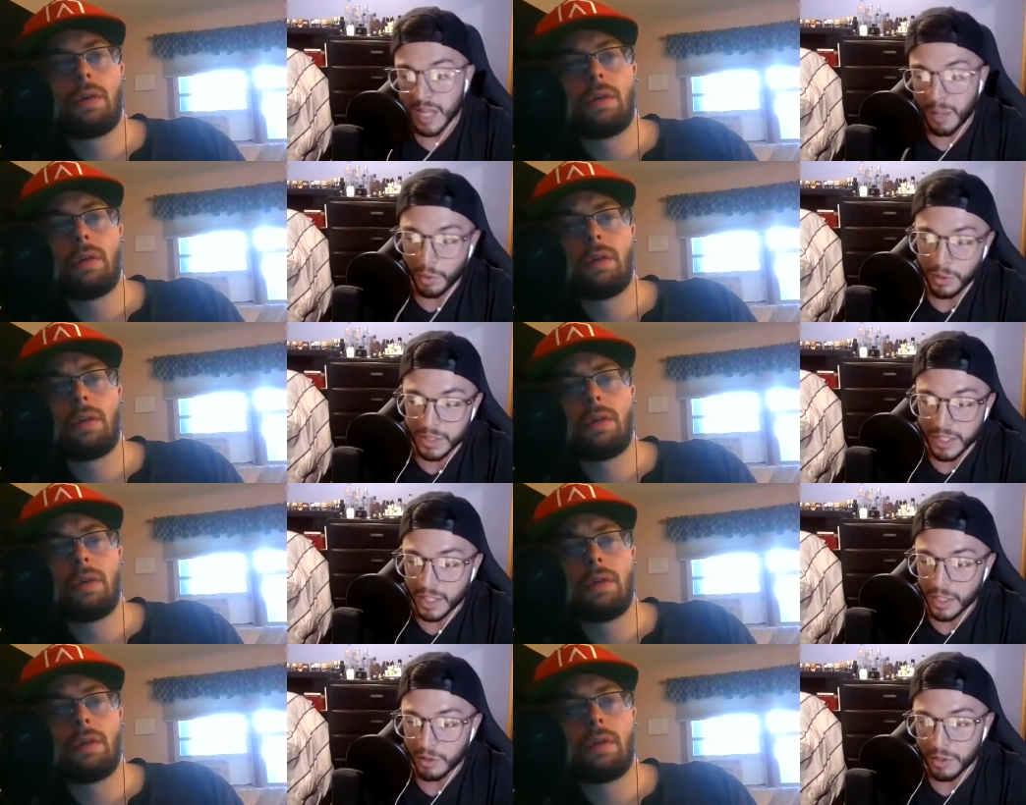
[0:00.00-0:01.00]
Speaker 1: 10 books in a
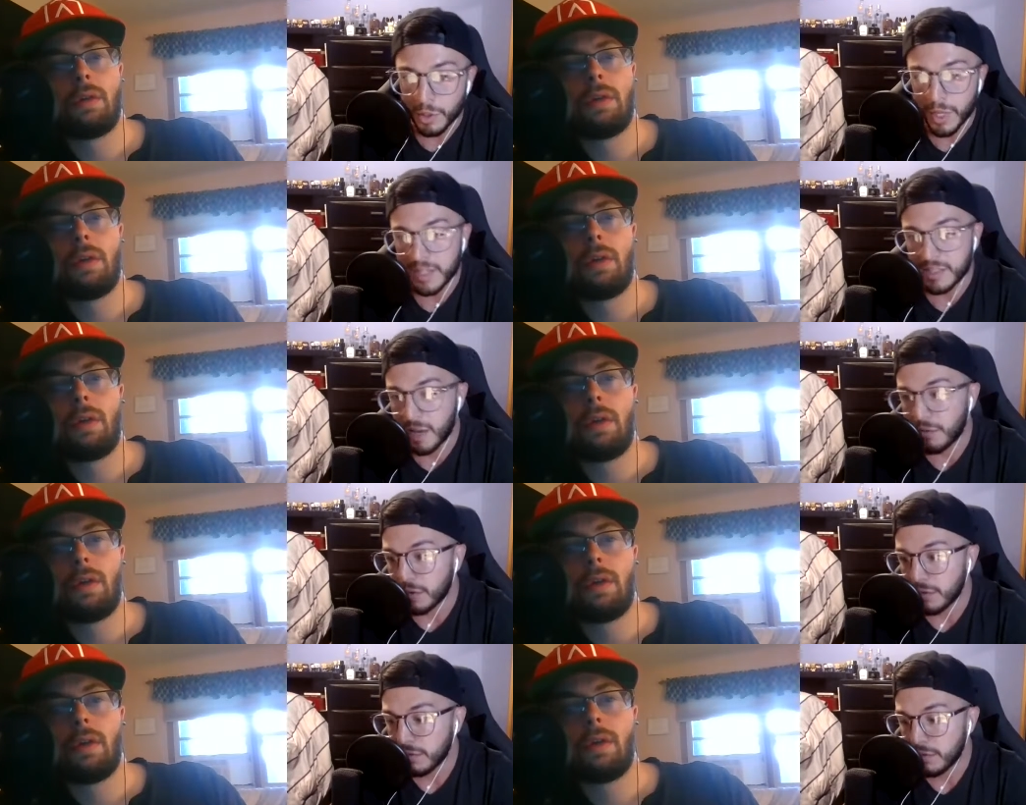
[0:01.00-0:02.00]
year and you get
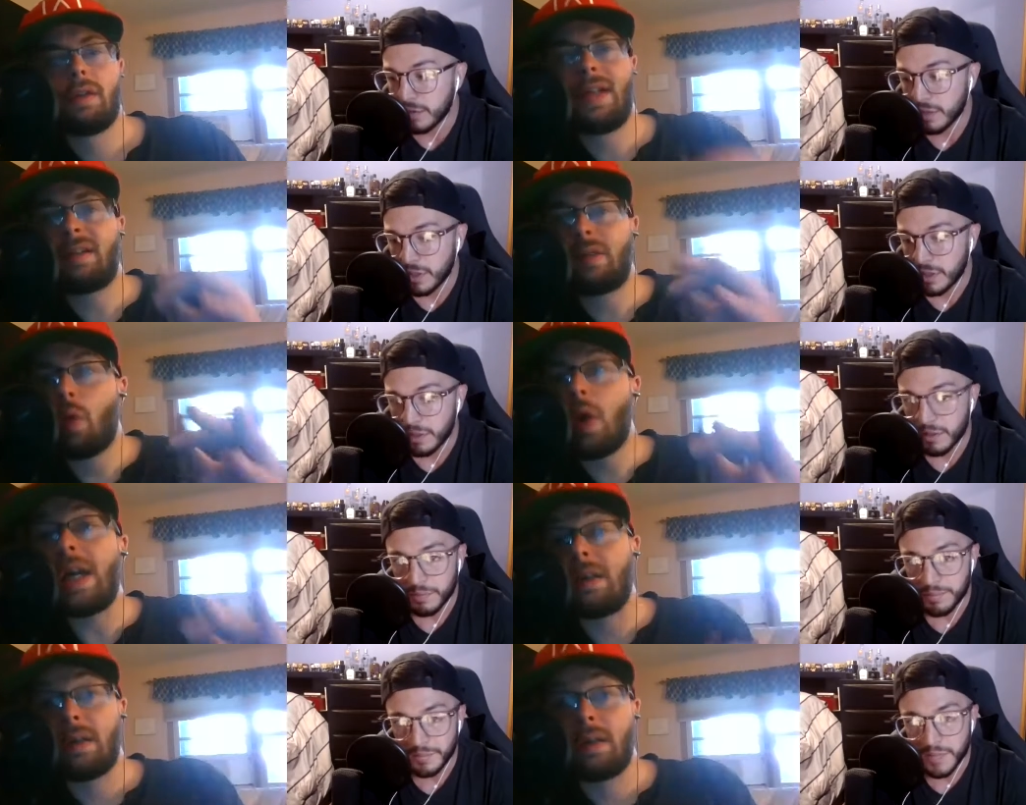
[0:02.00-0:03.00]
7. That's a
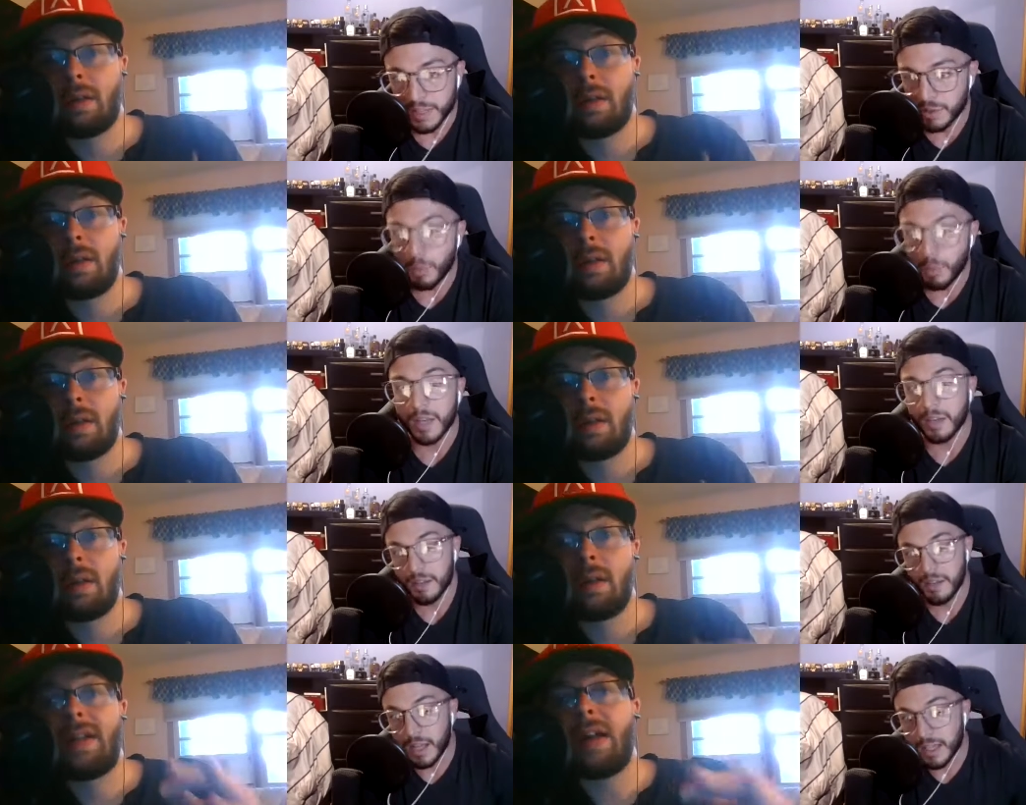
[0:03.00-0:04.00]
win. That's a win.
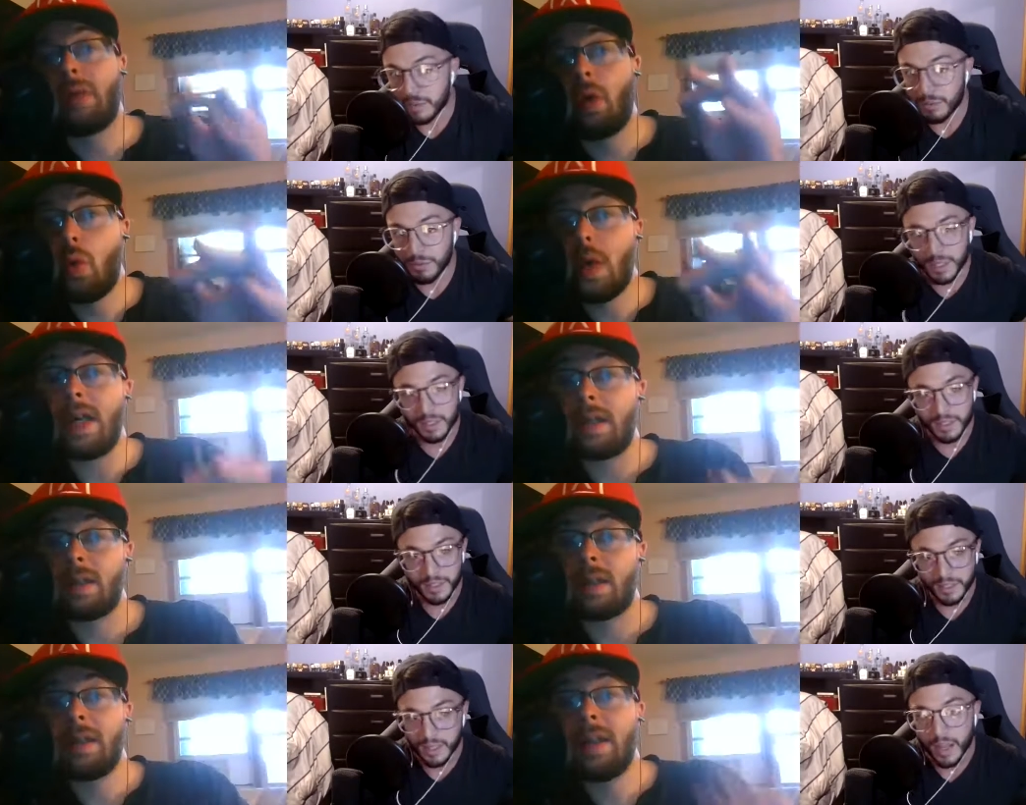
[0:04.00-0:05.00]
That's, That's a, win. win.
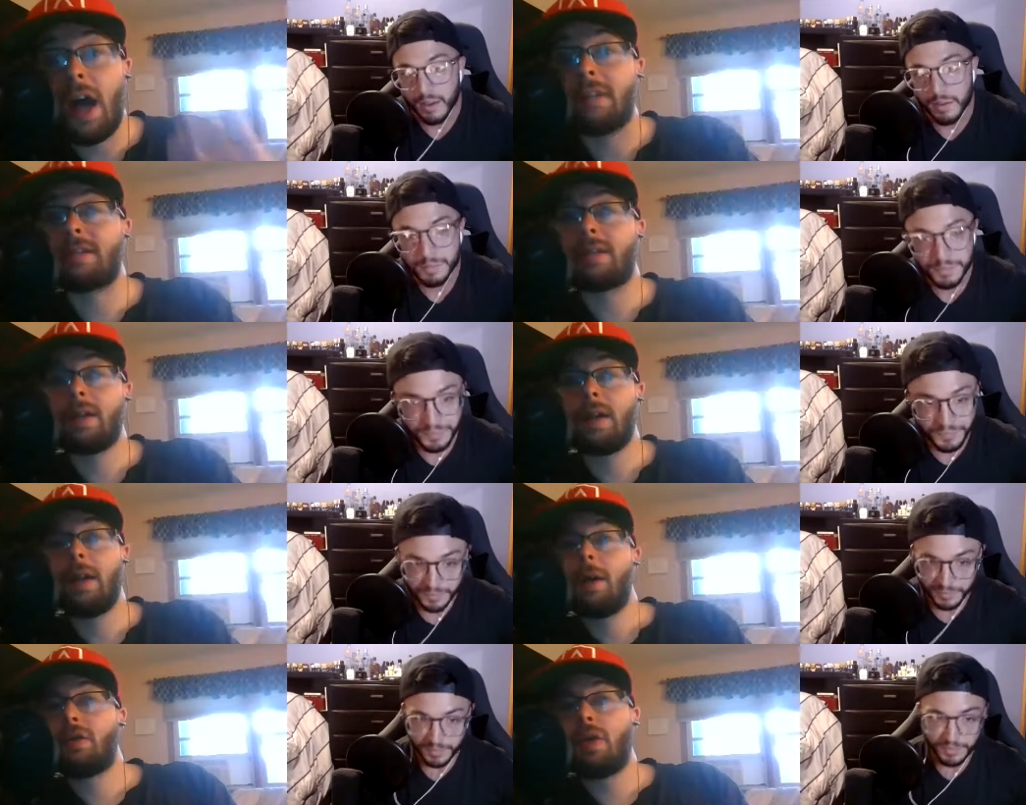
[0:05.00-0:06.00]
Yeah. Yes.
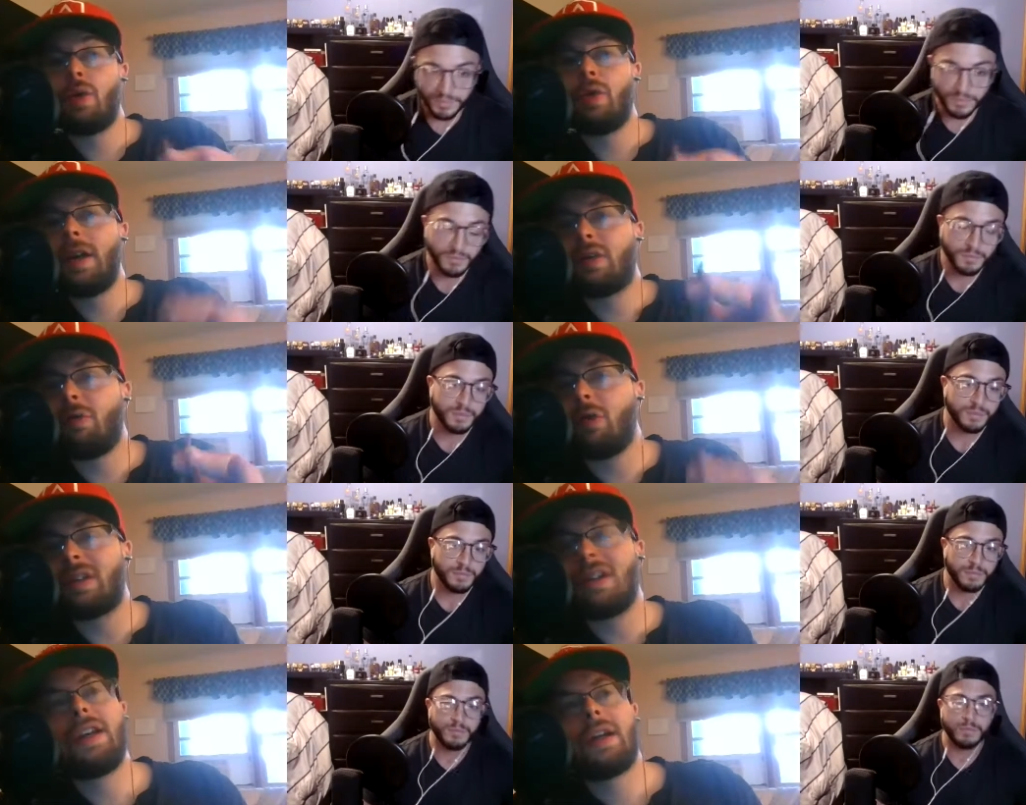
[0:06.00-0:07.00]
Speaker 2: So it's almost
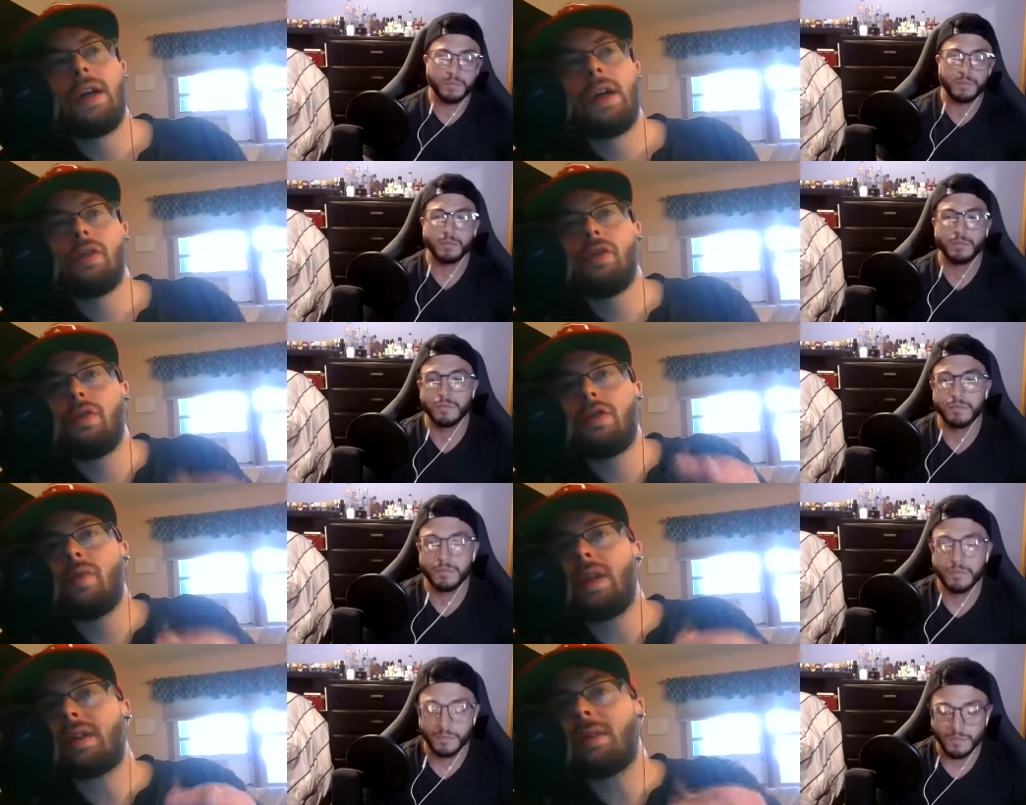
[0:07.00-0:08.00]
like you, you
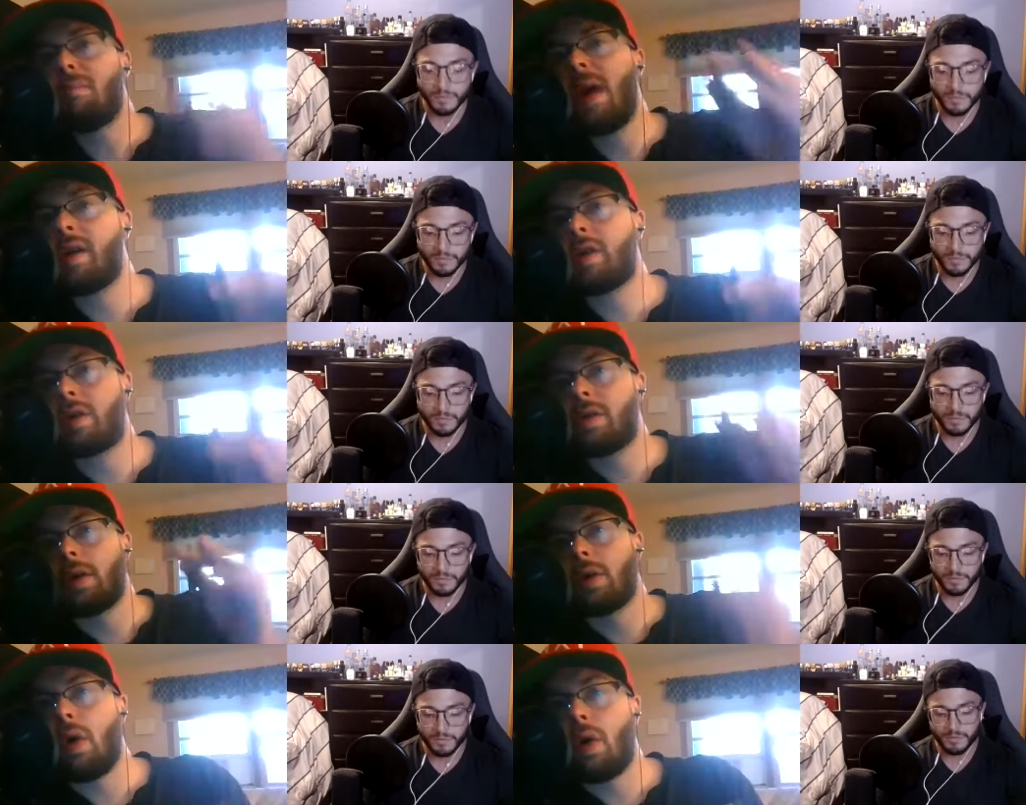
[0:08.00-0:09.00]
need to measure your
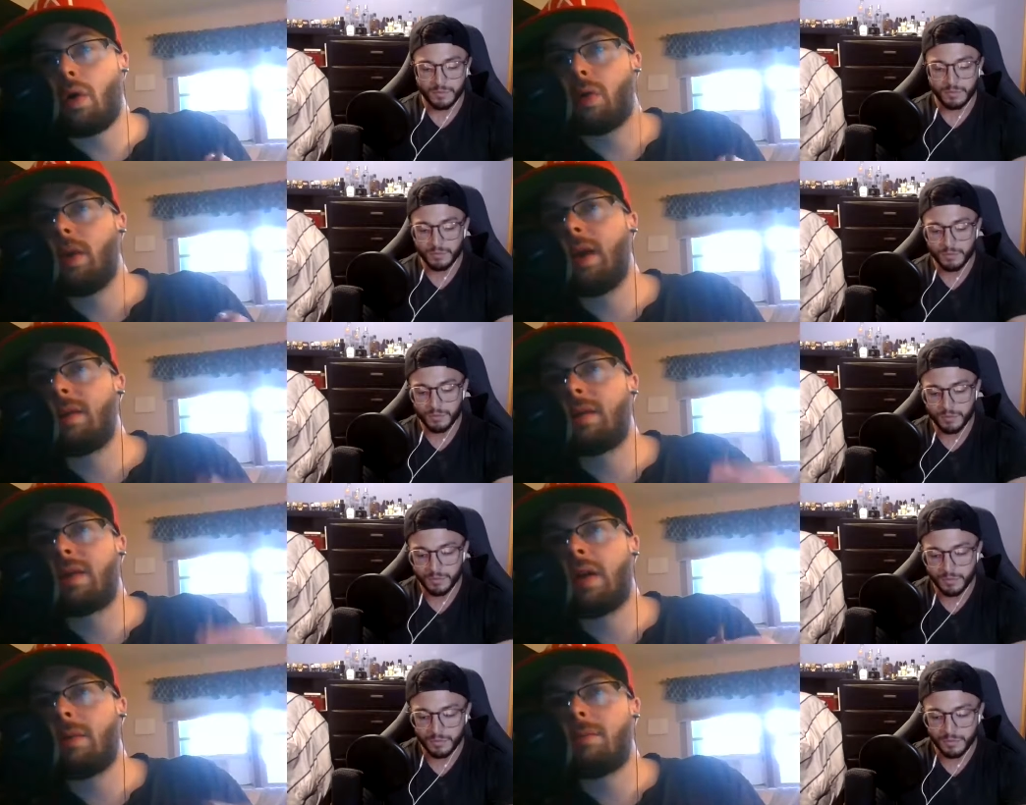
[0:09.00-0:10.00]
goal in
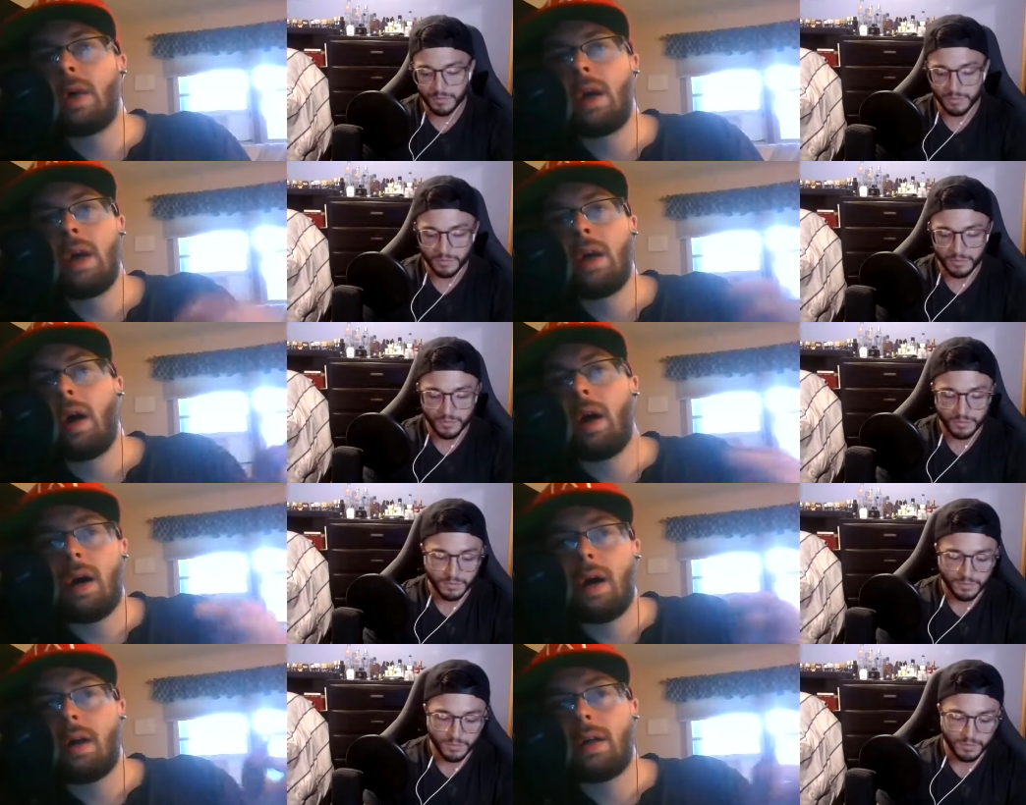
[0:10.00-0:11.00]
some uh,